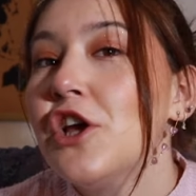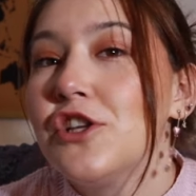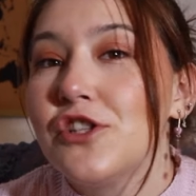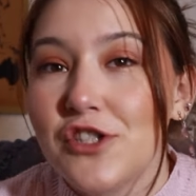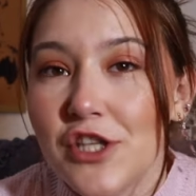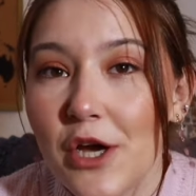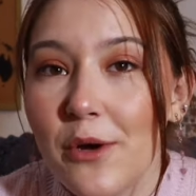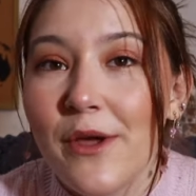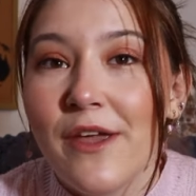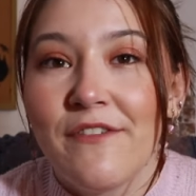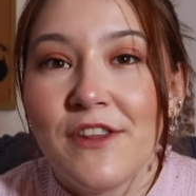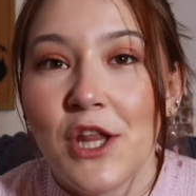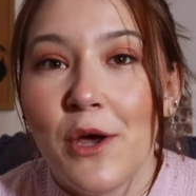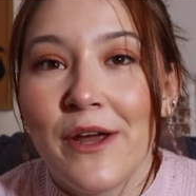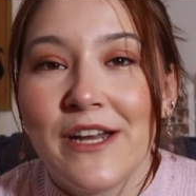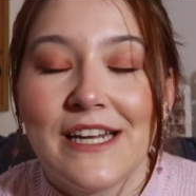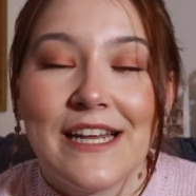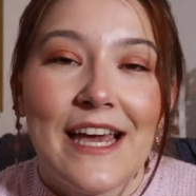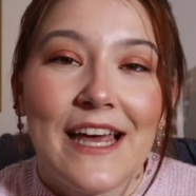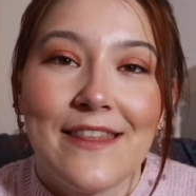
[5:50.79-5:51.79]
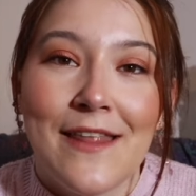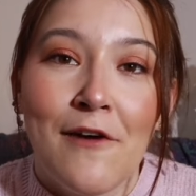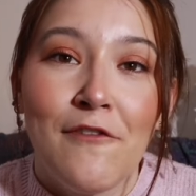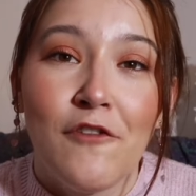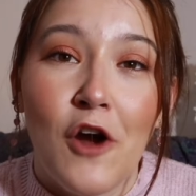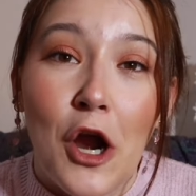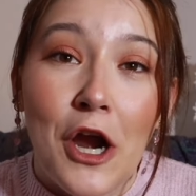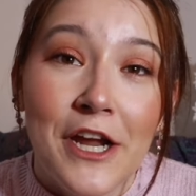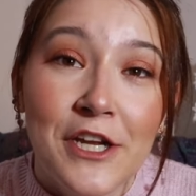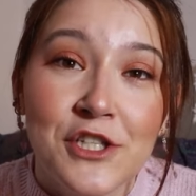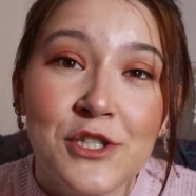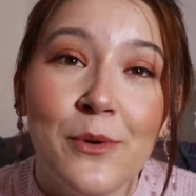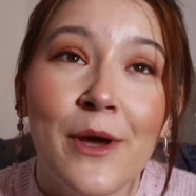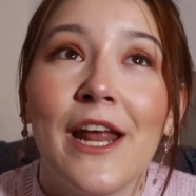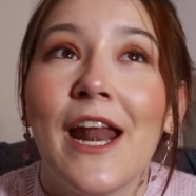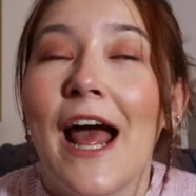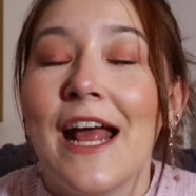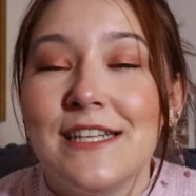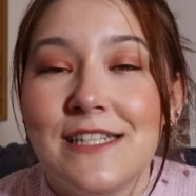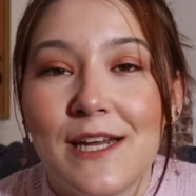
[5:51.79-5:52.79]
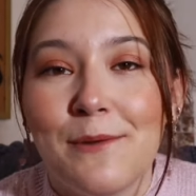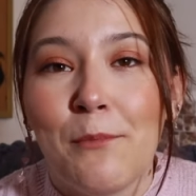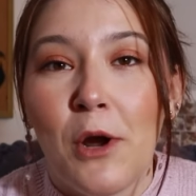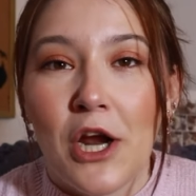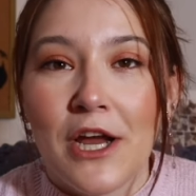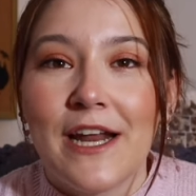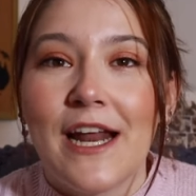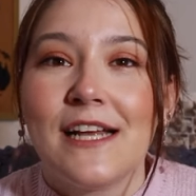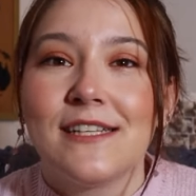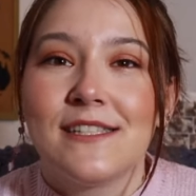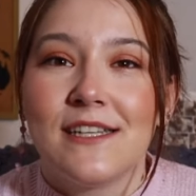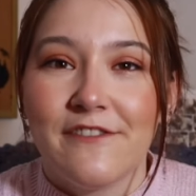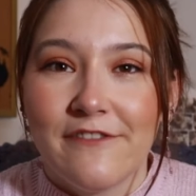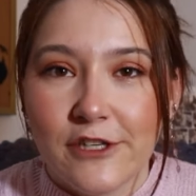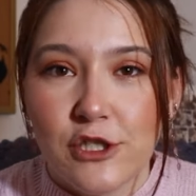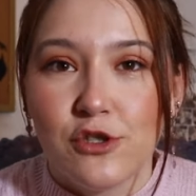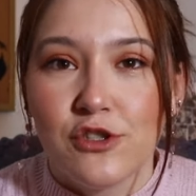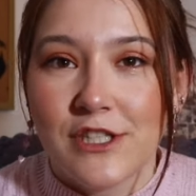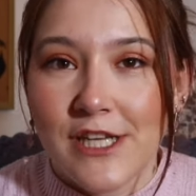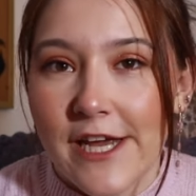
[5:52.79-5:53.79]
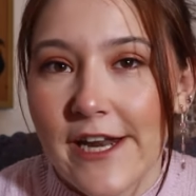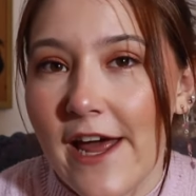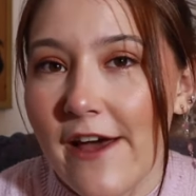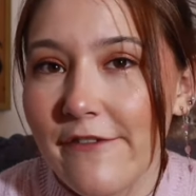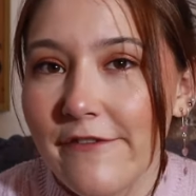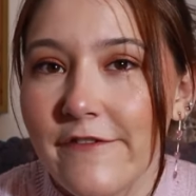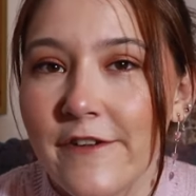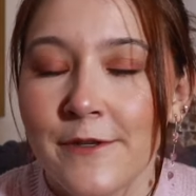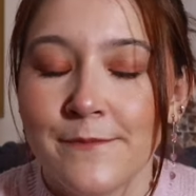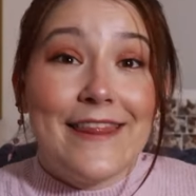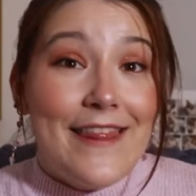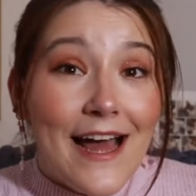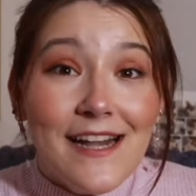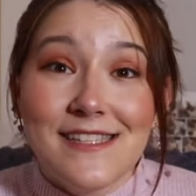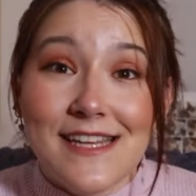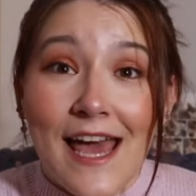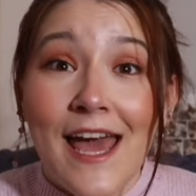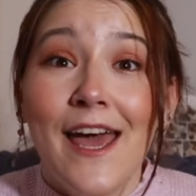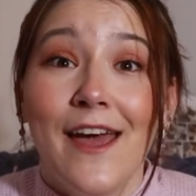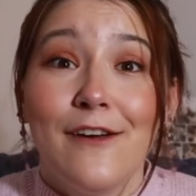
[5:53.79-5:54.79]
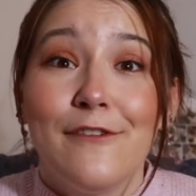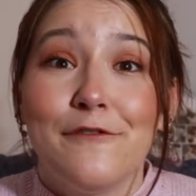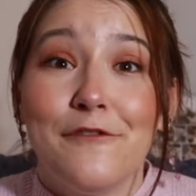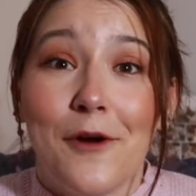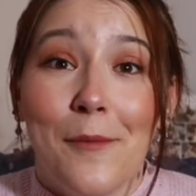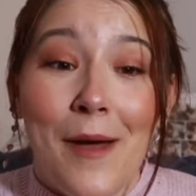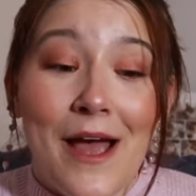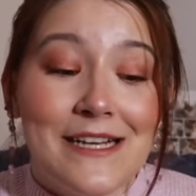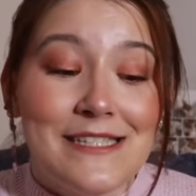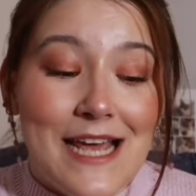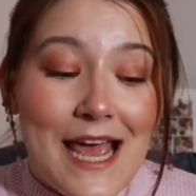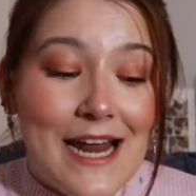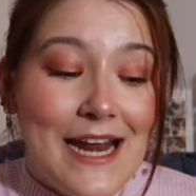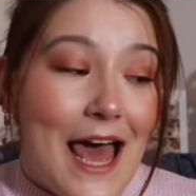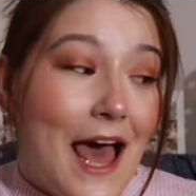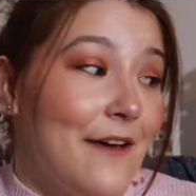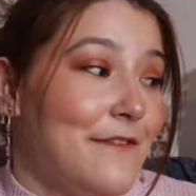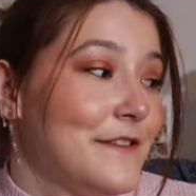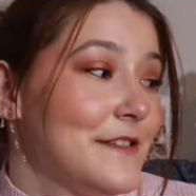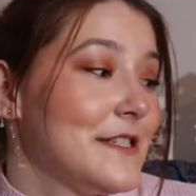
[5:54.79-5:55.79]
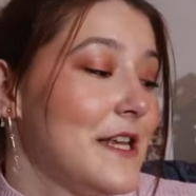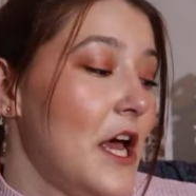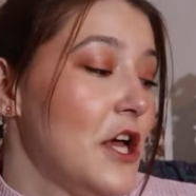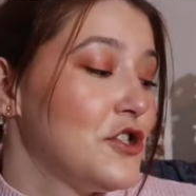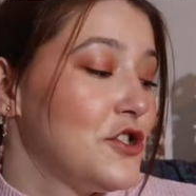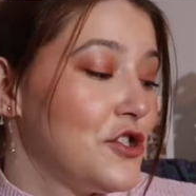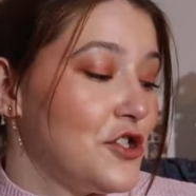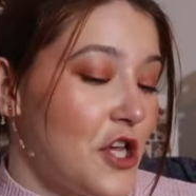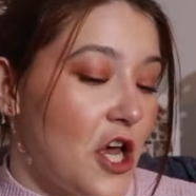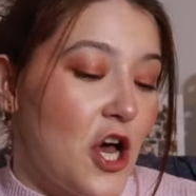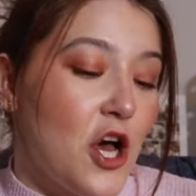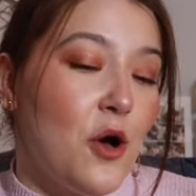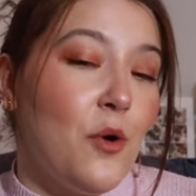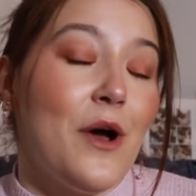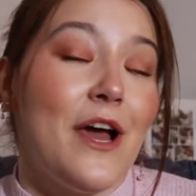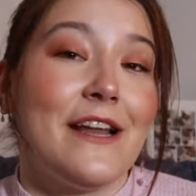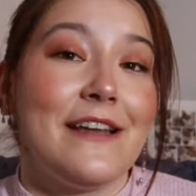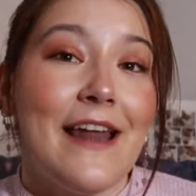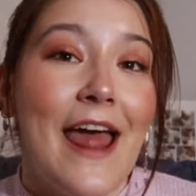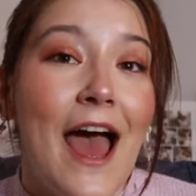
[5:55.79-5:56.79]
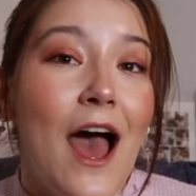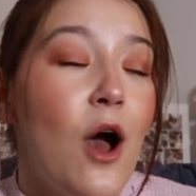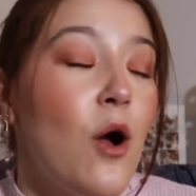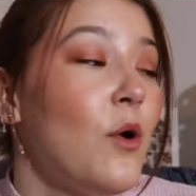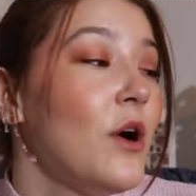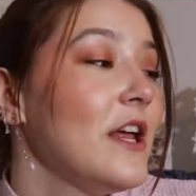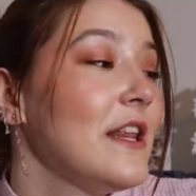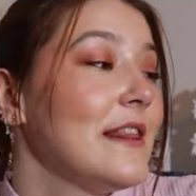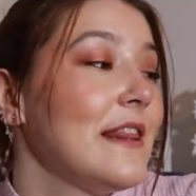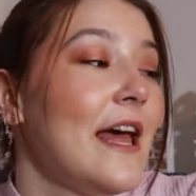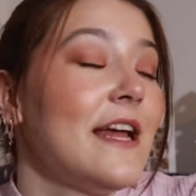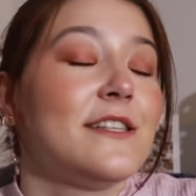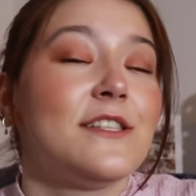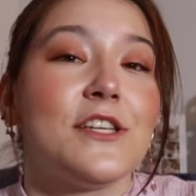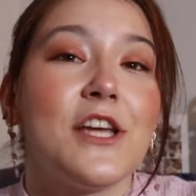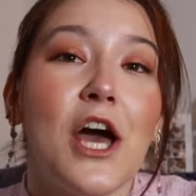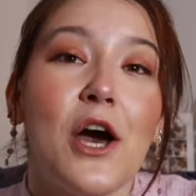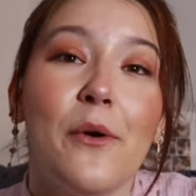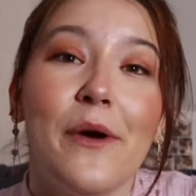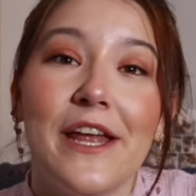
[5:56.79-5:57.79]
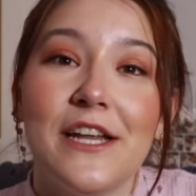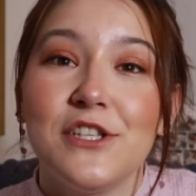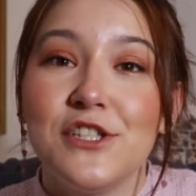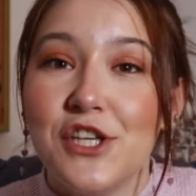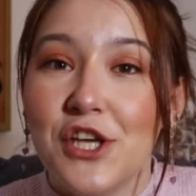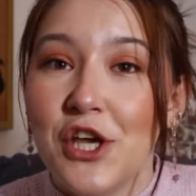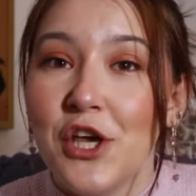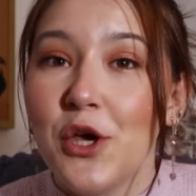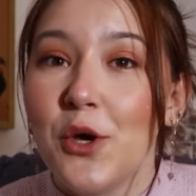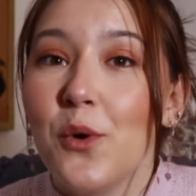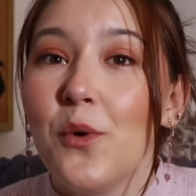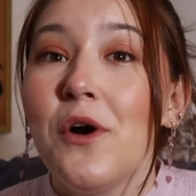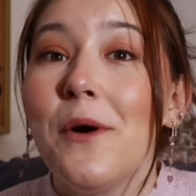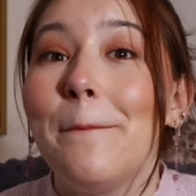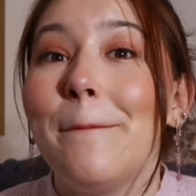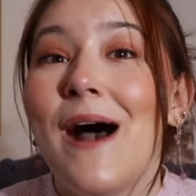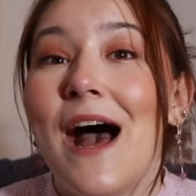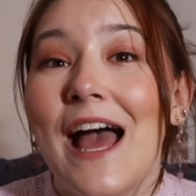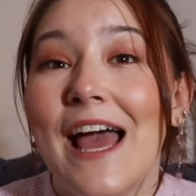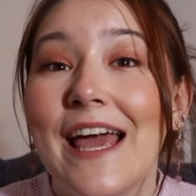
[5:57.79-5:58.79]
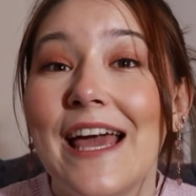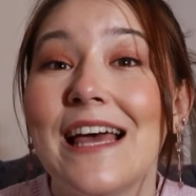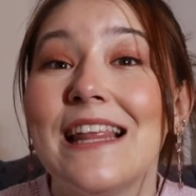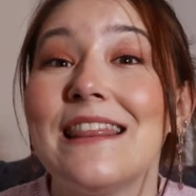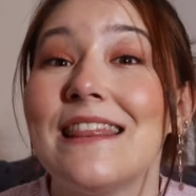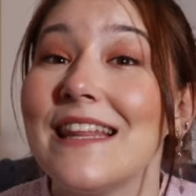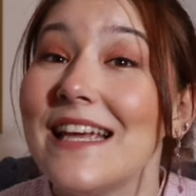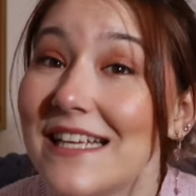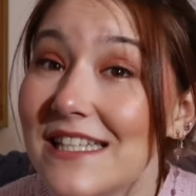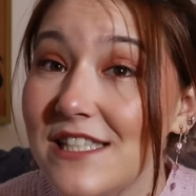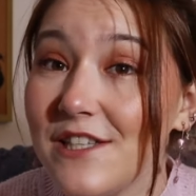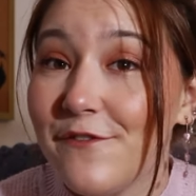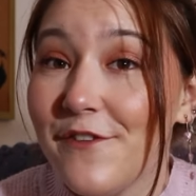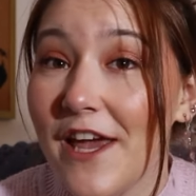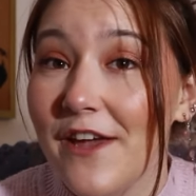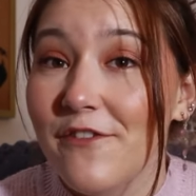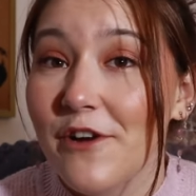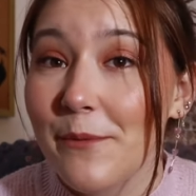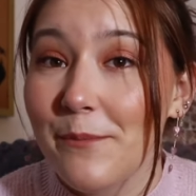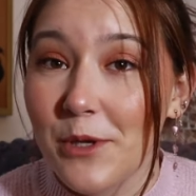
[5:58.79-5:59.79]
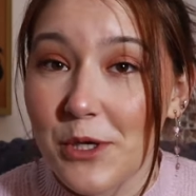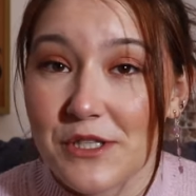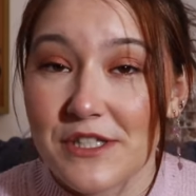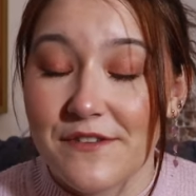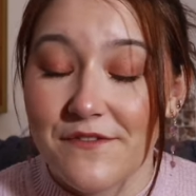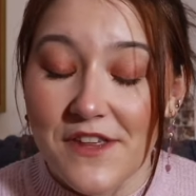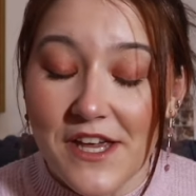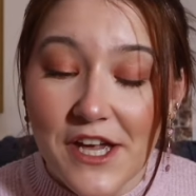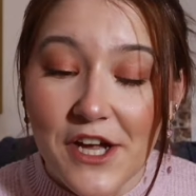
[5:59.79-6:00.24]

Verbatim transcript: So even though I didn't get that far into it, I did mark it as an official D N F. That's it for my D N Fs. So now let's go into my least favorite books of the